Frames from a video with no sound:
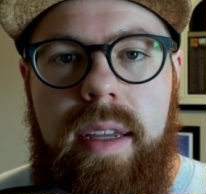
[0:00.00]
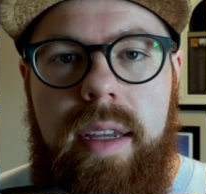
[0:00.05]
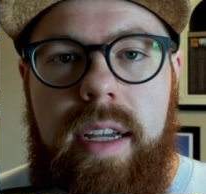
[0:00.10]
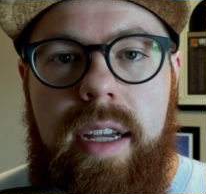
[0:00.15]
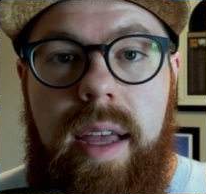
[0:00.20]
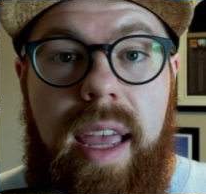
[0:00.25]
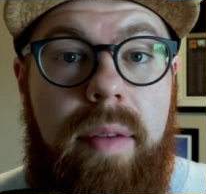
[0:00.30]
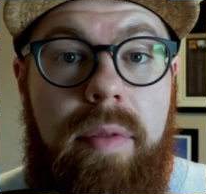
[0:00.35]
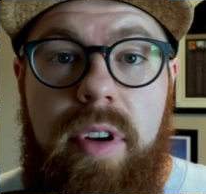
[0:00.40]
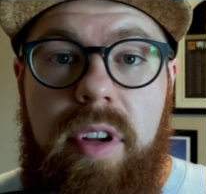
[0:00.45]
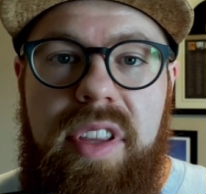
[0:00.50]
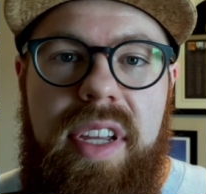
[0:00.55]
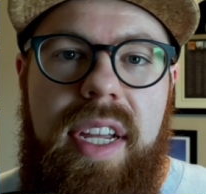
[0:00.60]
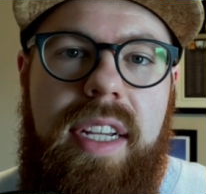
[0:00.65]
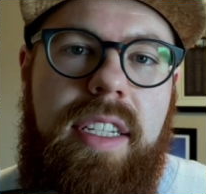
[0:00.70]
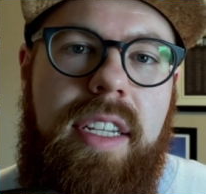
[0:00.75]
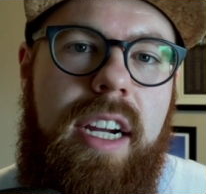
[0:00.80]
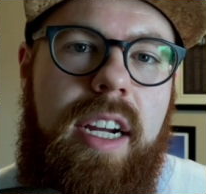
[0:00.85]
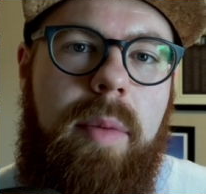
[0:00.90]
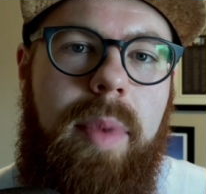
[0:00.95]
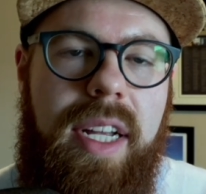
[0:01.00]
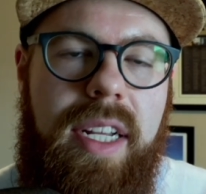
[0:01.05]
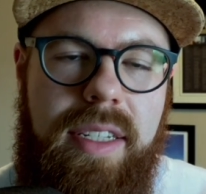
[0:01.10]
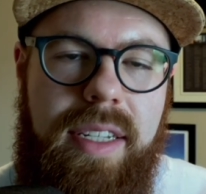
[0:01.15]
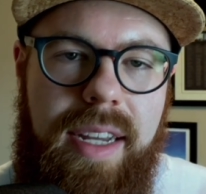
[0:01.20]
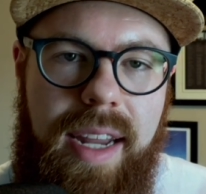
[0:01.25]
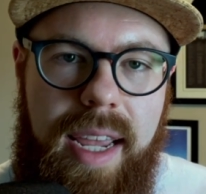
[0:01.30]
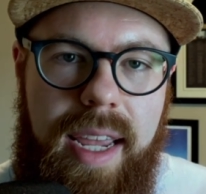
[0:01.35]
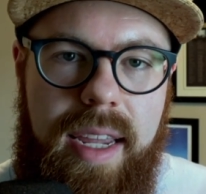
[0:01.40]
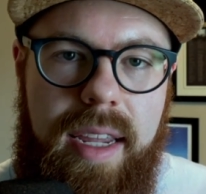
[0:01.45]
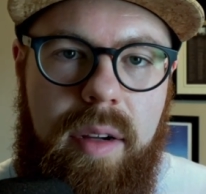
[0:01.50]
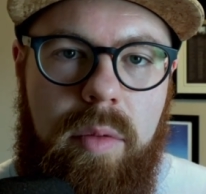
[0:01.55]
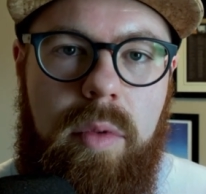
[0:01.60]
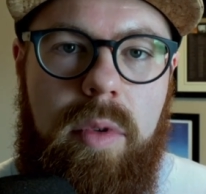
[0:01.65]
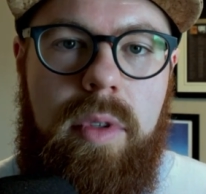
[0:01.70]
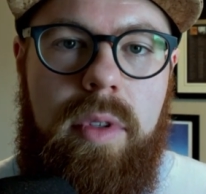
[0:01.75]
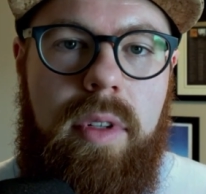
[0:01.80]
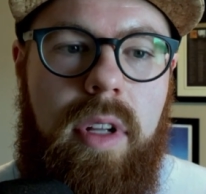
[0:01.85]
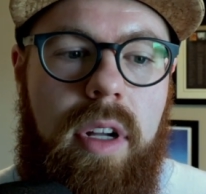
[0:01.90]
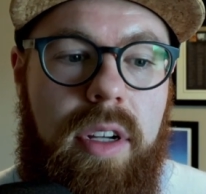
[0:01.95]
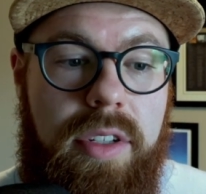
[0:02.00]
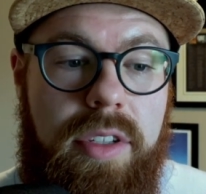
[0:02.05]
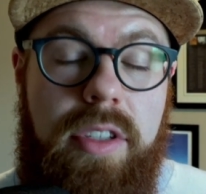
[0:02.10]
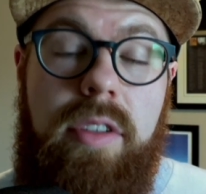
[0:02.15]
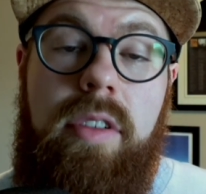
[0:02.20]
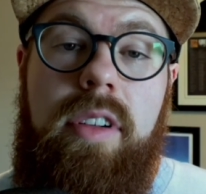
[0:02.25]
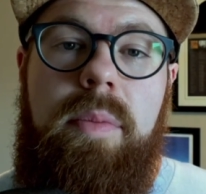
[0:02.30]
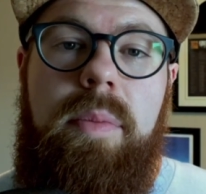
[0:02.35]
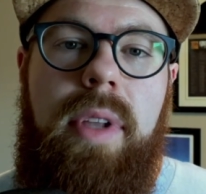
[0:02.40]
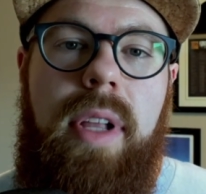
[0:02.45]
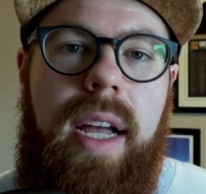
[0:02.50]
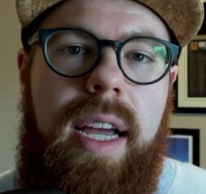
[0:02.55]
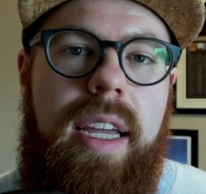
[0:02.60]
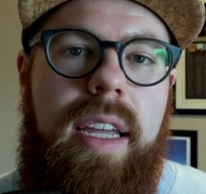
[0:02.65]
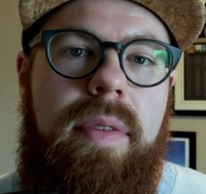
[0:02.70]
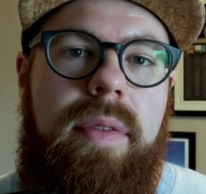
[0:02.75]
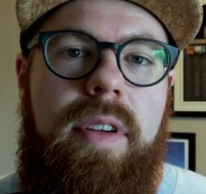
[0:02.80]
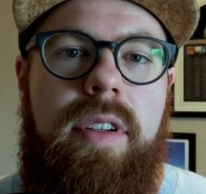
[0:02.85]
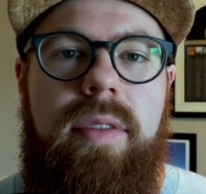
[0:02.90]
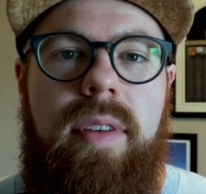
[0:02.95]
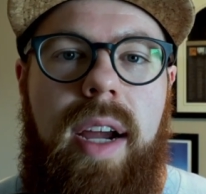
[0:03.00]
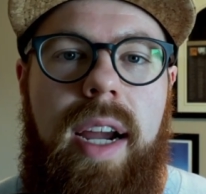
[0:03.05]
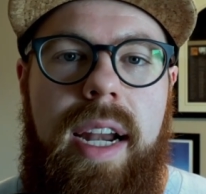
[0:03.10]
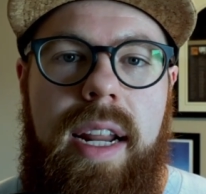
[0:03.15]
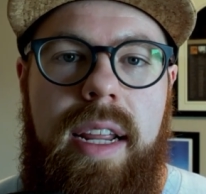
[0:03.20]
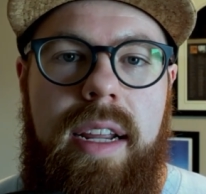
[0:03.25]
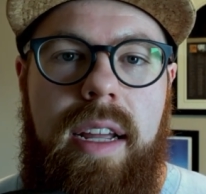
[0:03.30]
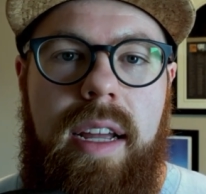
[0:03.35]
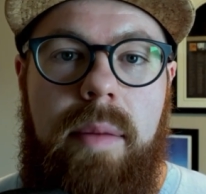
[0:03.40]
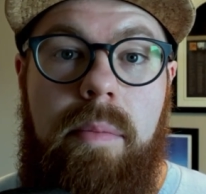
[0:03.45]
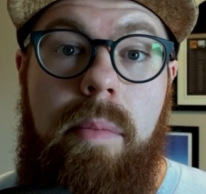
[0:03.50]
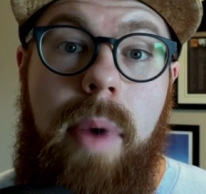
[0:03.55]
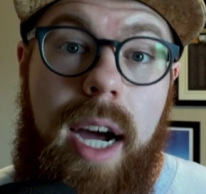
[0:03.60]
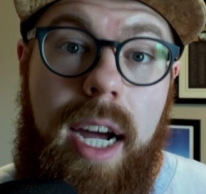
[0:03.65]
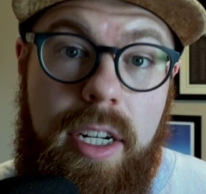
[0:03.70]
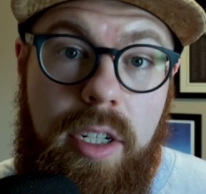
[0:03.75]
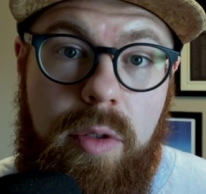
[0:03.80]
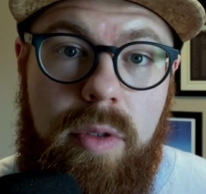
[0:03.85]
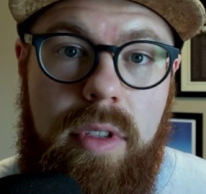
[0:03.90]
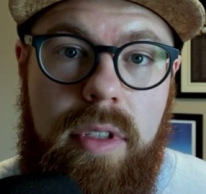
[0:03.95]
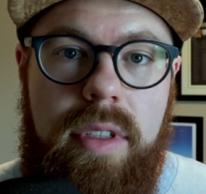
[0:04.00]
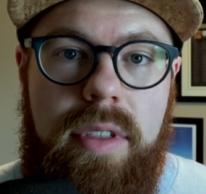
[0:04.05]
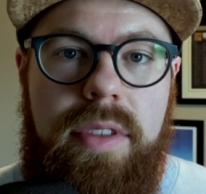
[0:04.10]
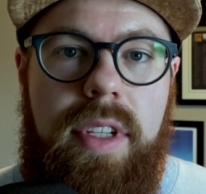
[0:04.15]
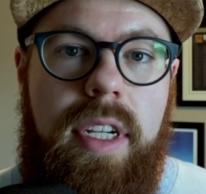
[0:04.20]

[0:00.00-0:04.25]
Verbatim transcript: Uh, everything I talk about today will also apply if you're writing a module